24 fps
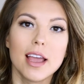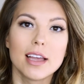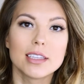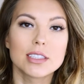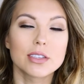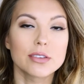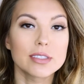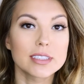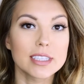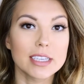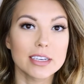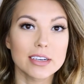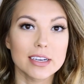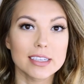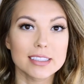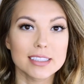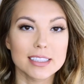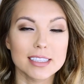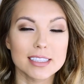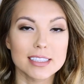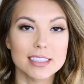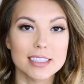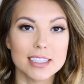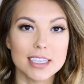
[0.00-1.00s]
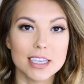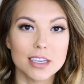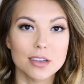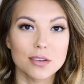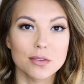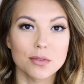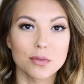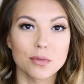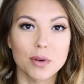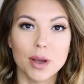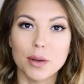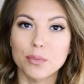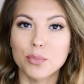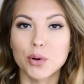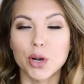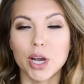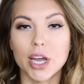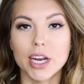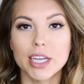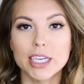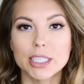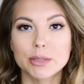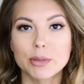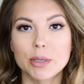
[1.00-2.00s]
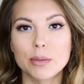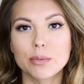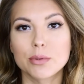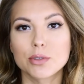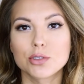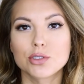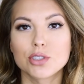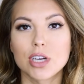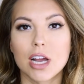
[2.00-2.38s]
it's always interesting to see what products people